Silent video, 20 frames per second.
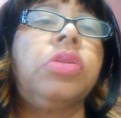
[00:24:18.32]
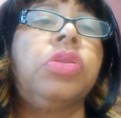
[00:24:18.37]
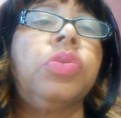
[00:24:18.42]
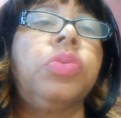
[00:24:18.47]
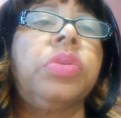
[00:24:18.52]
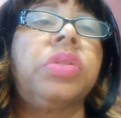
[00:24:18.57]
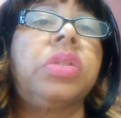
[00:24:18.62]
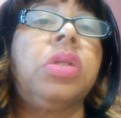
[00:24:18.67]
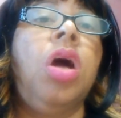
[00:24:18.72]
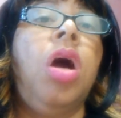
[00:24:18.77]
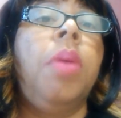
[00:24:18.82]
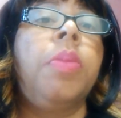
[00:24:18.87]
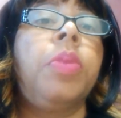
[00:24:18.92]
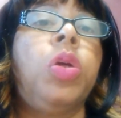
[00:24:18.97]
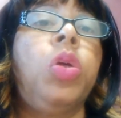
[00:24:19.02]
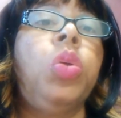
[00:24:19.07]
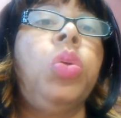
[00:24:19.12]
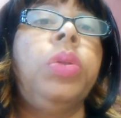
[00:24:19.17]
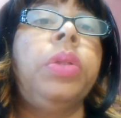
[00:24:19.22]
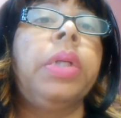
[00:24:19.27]
was calm,
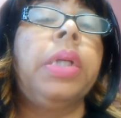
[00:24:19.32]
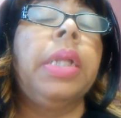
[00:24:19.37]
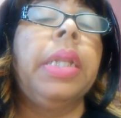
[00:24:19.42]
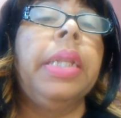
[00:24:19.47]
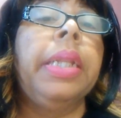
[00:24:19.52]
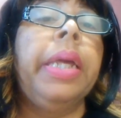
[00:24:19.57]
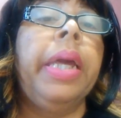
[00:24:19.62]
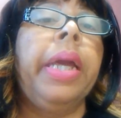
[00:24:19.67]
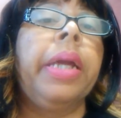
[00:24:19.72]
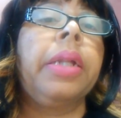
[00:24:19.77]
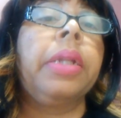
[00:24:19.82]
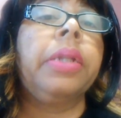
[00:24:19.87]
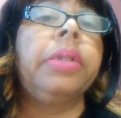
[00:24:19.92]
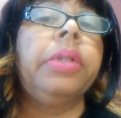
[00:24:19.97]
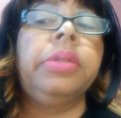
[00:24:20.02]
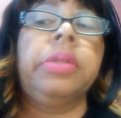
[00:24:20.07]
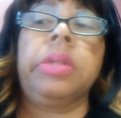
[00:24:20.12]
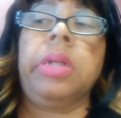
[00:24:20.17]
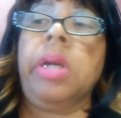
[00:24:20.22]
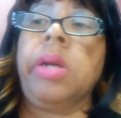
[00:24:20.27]
cool, and collect.
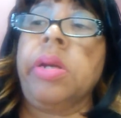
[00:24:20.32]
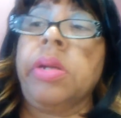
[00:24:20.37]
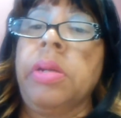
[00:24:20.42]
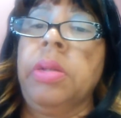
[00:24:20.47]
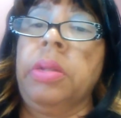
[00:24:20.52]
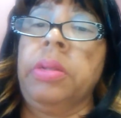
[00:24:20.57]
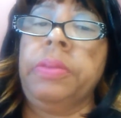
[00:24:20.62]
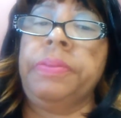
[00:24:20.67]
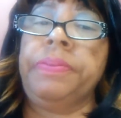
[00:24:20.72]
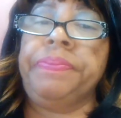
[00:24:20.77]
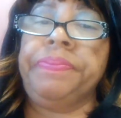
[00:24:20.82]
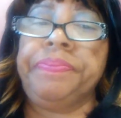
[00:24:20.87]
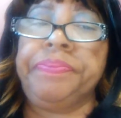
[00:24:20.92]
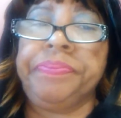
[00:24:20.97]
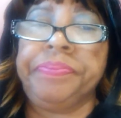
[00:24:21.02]
This girl,